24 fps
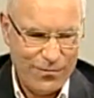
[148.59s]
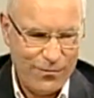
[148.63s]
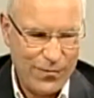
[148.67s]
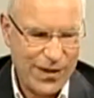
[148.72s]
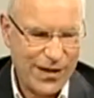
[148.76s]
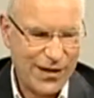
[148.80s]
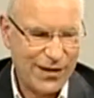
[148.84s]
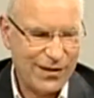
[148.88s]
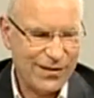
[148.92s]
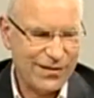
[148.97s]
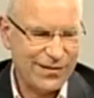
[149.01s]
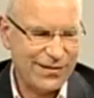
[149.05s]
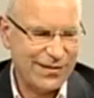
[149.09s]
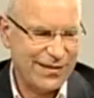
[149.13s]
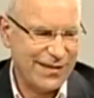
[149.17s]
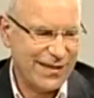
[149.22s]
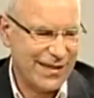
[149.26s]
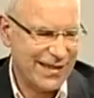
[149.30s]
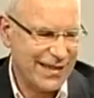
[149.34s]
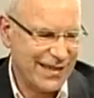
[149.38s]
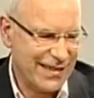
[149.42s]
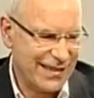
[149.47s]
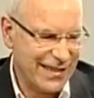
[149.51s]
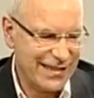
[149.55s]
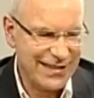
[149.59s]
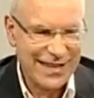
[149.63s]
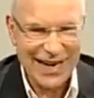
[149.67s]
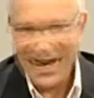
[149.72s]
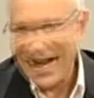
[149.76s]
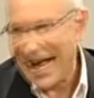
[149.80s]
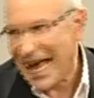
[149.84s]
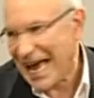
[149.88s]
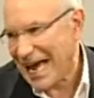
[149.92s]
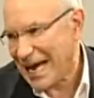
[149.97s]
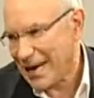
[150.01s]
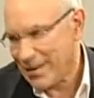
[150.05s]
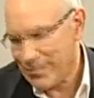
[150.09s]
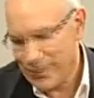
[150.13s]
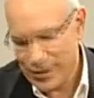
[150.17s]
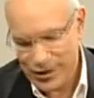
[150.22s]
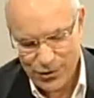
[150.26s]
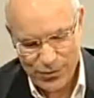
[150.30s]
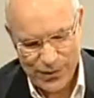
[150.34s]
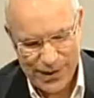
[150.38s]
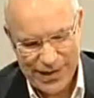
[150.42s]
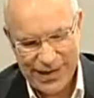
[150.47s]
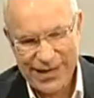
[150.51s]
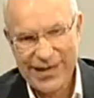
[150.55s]
Because there's a lag
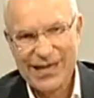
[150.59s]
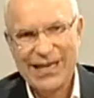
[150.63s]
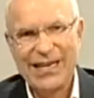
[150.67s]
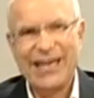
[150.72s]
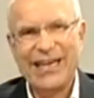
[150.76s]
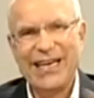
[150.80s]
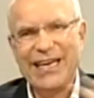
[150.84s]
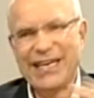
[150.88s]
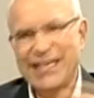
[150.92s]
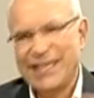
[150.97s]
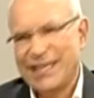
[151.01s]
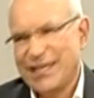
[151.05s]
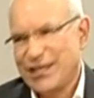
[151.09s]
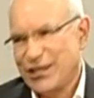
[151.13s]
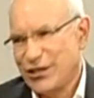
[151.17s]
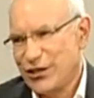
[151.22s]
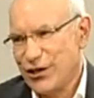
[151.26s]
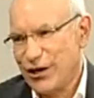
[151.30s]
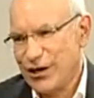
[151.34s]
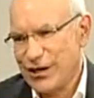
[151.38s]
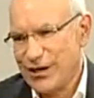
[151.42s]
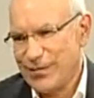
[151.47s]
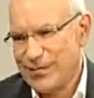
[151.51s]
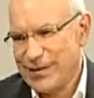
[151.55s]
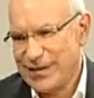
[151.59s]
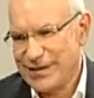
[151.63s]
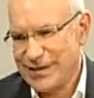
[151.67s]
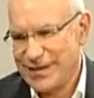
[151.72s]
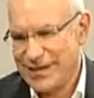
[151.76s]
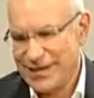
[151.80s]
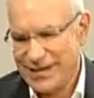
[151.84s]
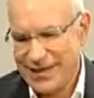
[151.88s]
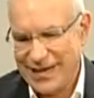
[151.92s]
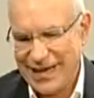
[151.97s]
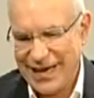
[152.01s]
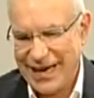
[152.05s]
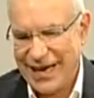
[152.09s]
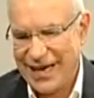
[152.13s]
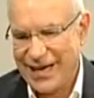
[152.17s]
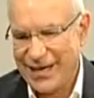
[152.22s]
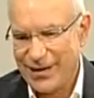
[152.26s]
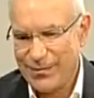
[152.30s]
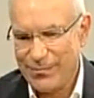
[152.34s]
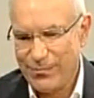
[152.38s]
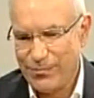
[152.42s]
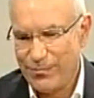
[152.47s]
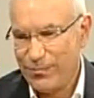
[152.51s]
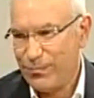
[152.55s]
between eating the chocolate biscuit
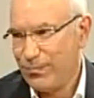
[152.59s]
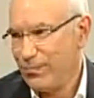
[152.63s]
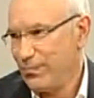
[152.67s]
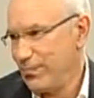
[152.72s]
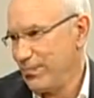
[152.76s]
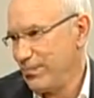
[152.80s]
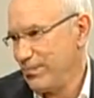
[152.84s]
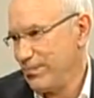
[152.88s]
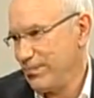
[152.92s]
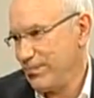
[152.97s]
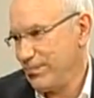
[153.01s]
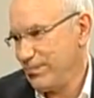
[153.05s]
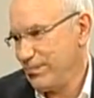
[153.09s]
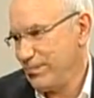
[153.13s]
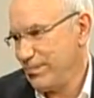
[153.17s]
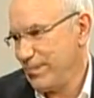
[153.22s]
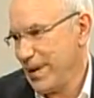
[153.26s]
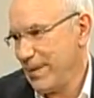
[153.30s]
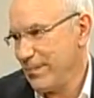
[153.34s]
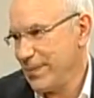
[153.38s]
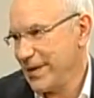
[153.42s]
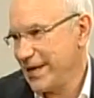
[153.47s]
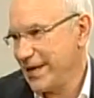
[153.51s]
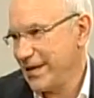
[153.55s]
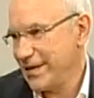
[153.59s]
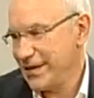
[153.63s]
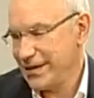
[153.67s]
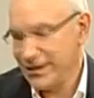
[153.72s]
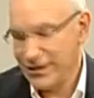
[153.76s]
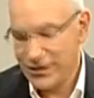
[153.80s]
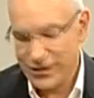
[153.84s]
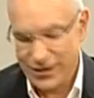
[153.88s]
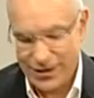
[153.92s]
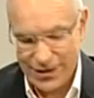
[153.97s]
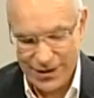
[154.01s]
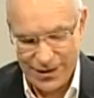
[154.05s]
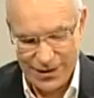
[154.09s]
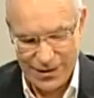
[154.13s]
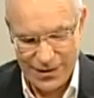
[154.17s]
and pumping out the insulin.